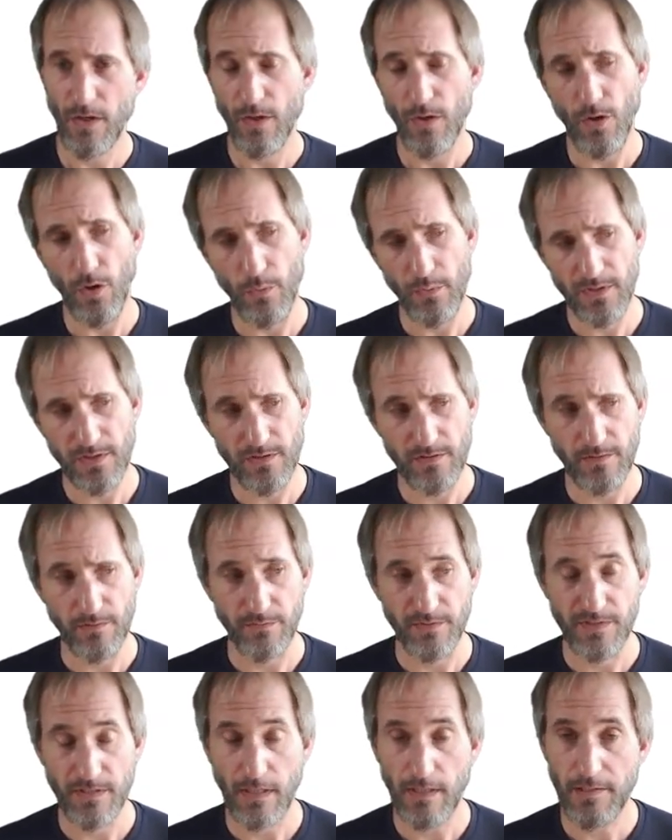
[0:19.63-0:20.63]
or which is the
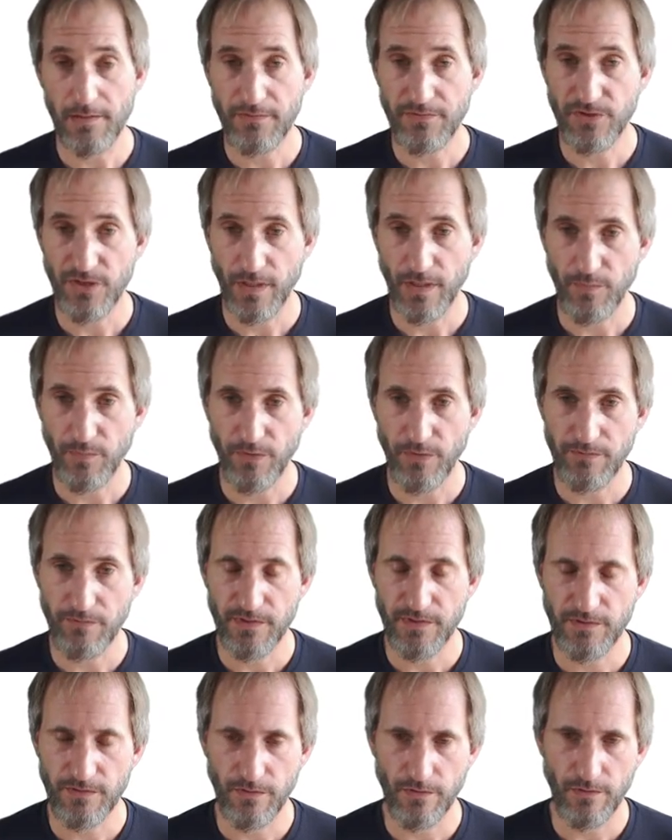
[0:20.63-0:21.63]
result of Checkpoint
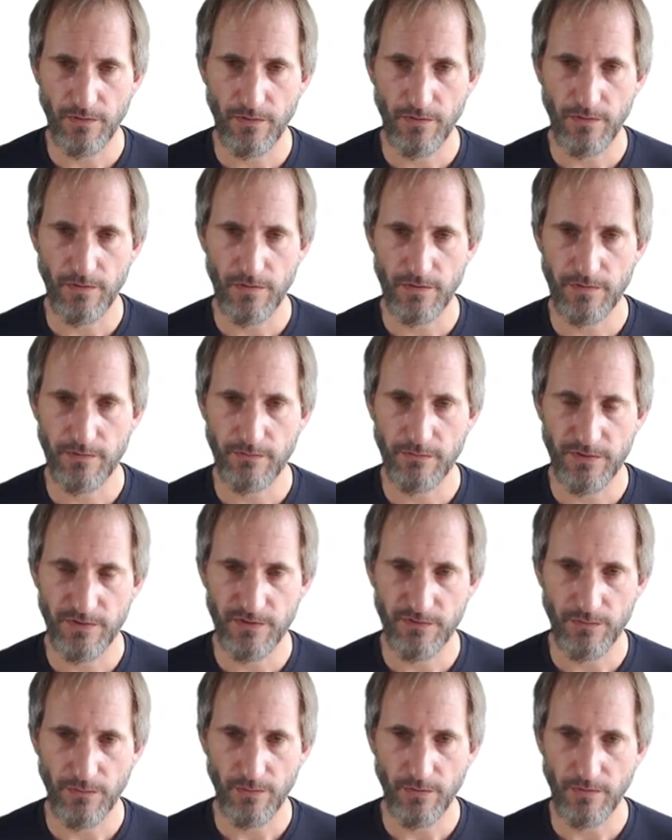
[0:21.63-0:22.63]
Restore,
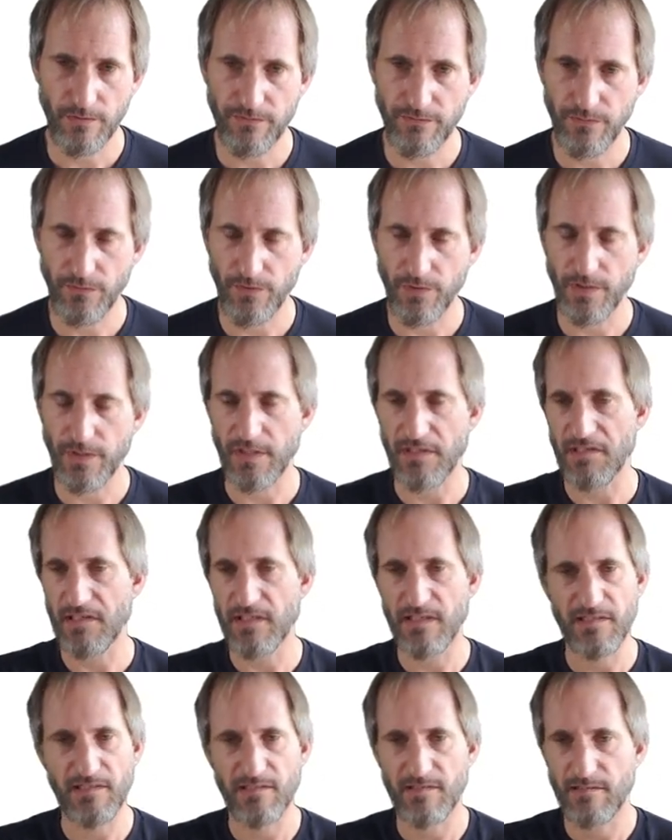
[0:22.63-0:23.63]
restore for at
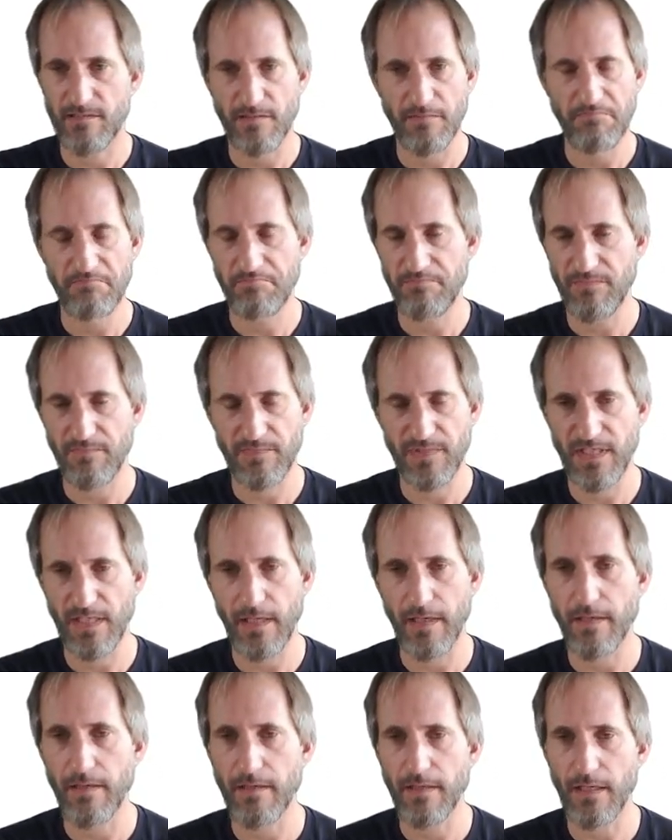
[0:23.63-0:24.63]
least
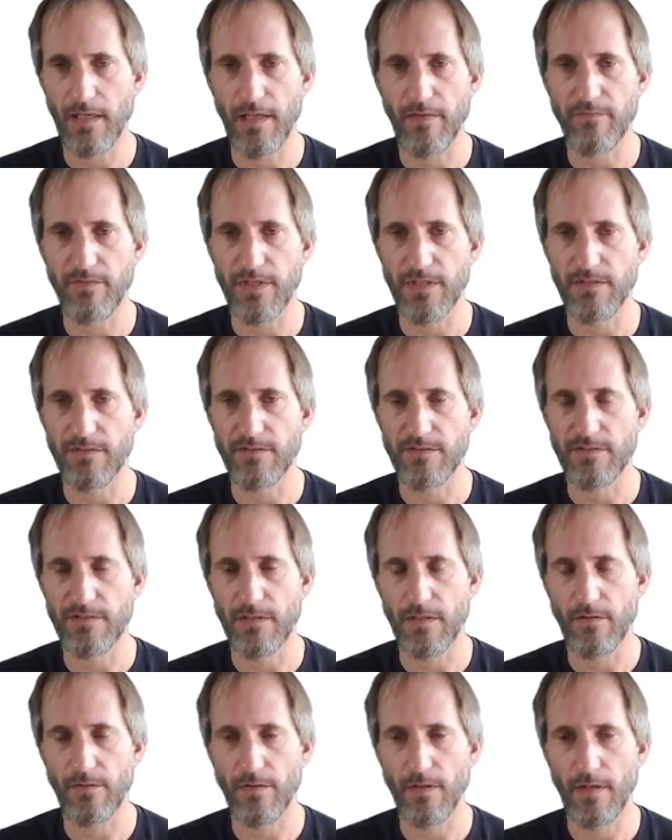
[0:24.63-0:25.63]
10, 11 years
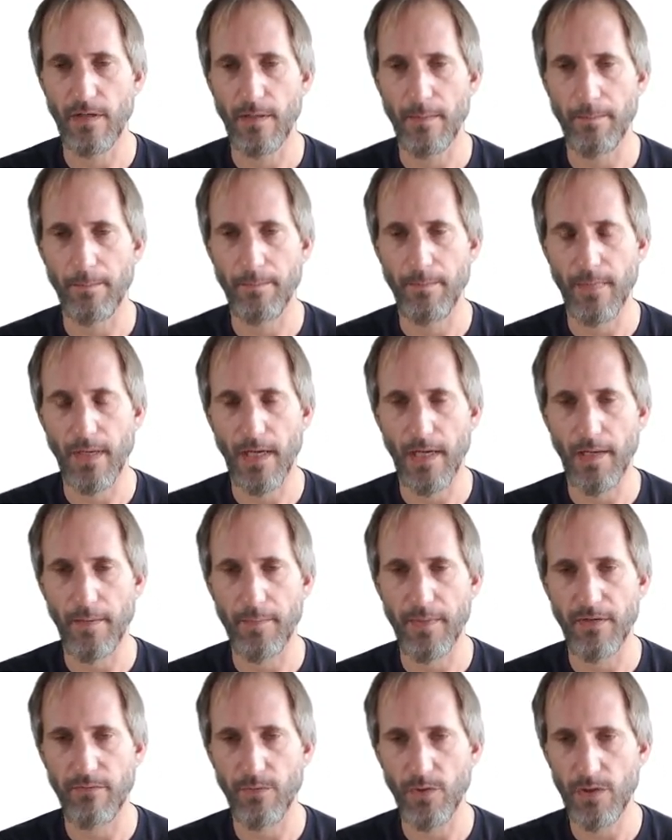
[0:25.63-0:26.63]
now. Um,
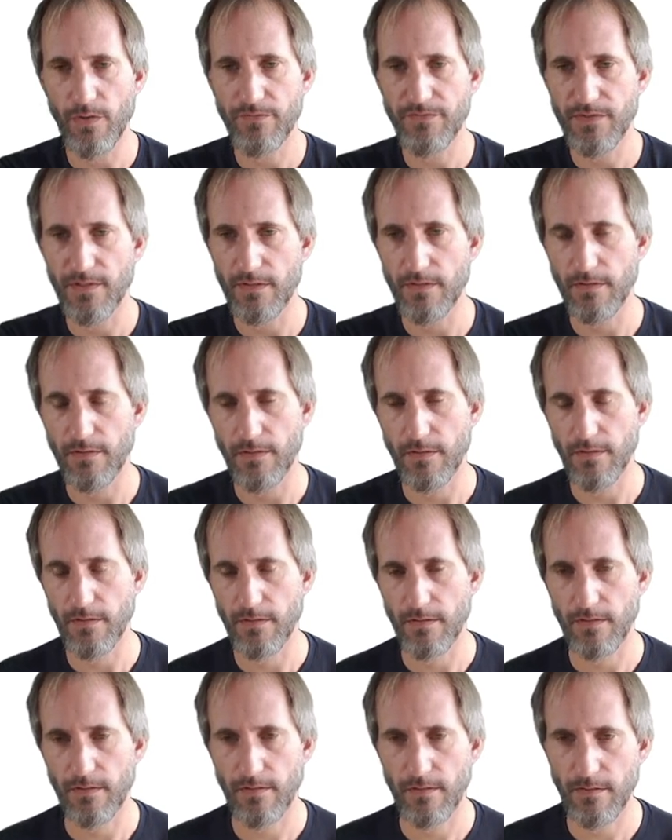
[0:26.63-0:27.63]
I'm involved in,
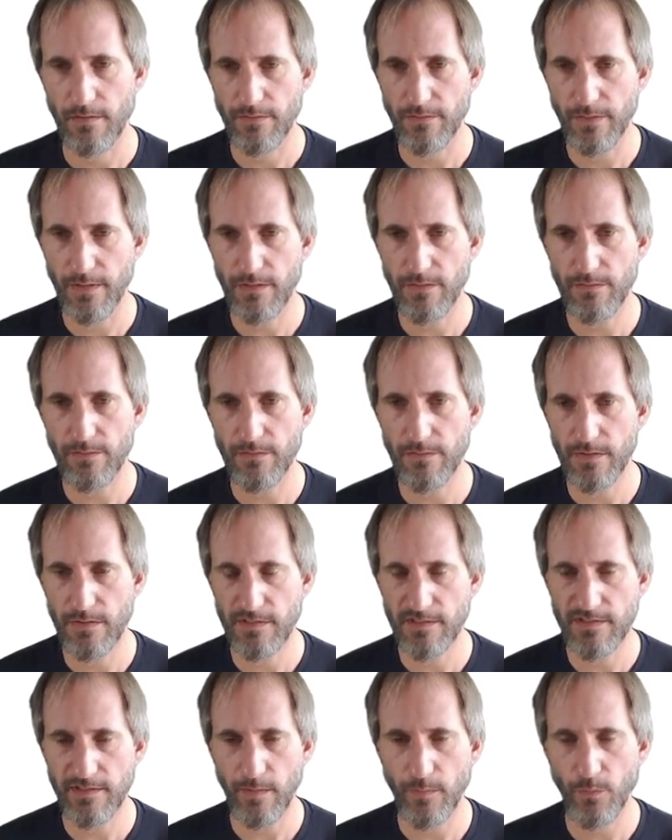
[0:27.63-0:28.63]
in CRIU
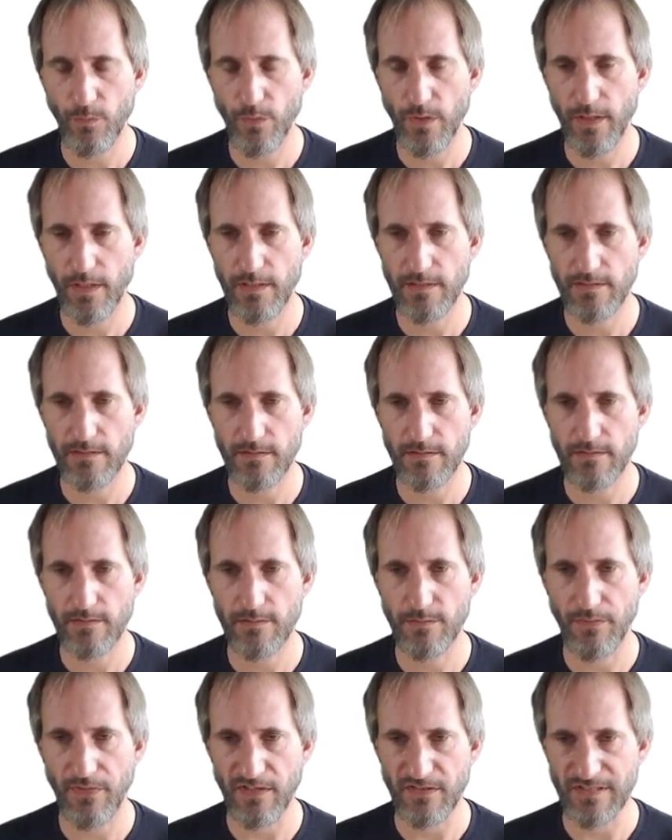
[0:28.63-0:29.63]
in some way since
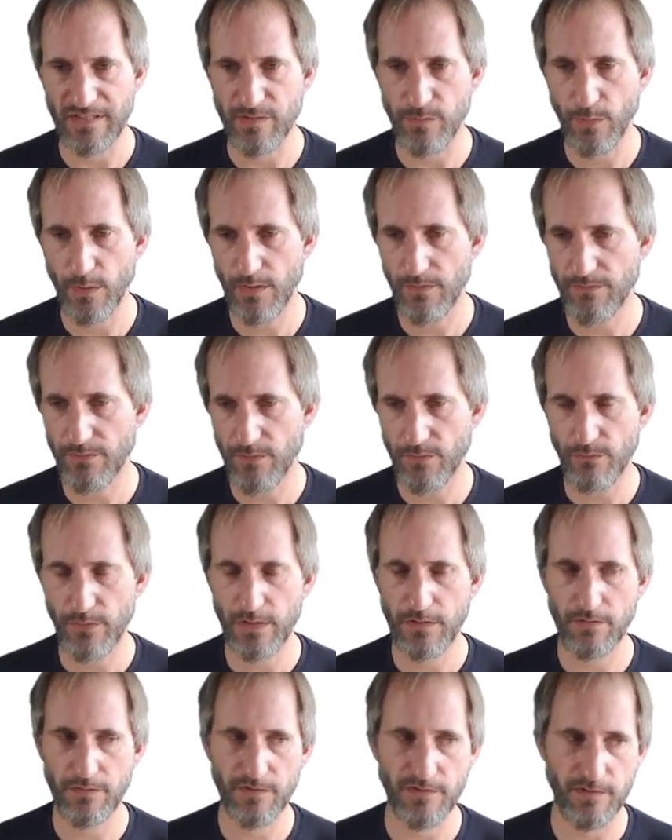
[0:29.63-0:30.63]
2012.
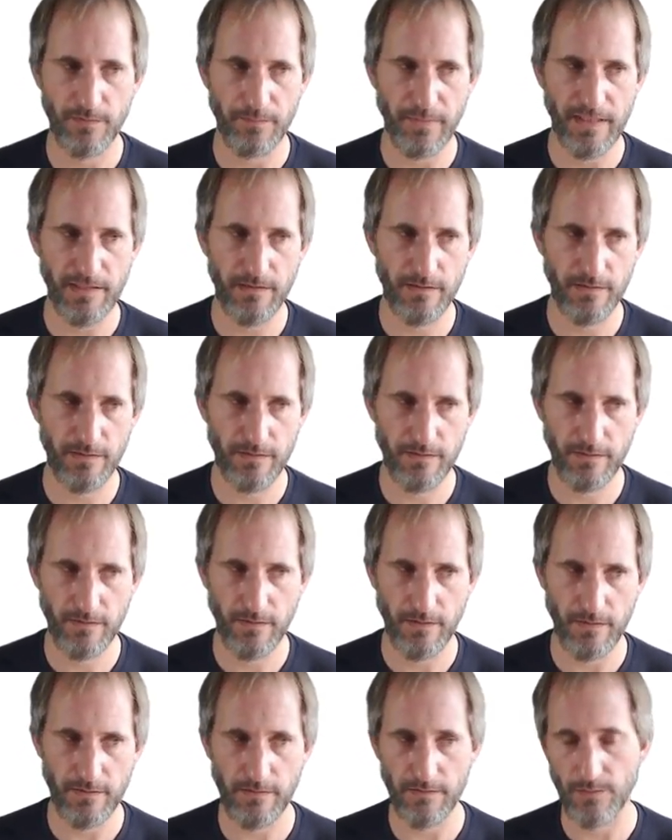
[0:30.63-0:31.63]
CRIU is the basis,
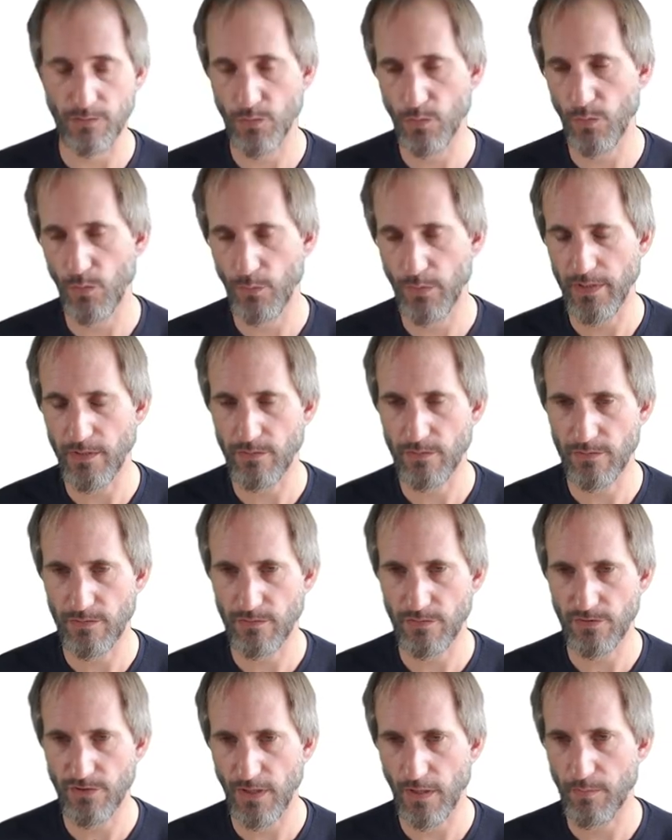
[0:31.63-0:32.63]
is the tool we use
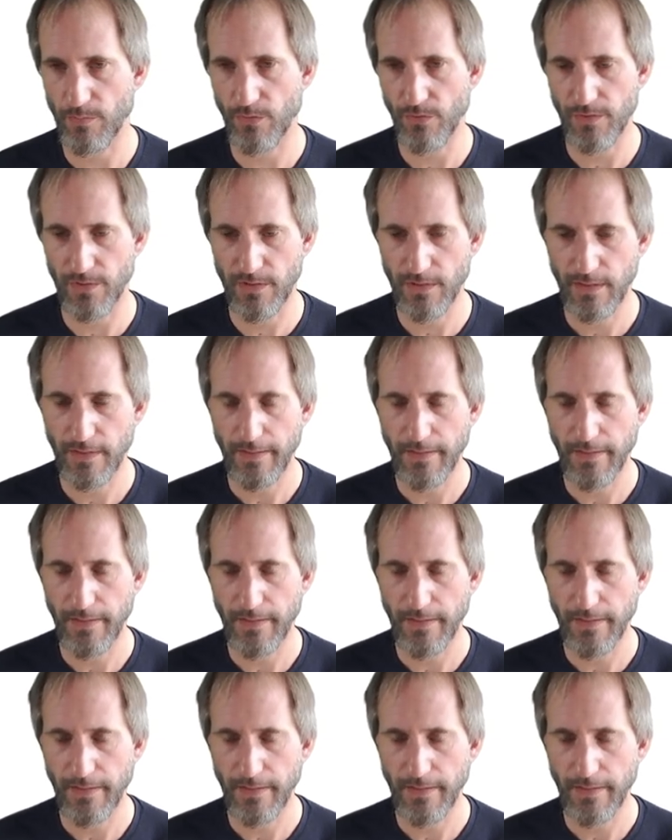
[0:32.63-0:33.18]
to checkpoint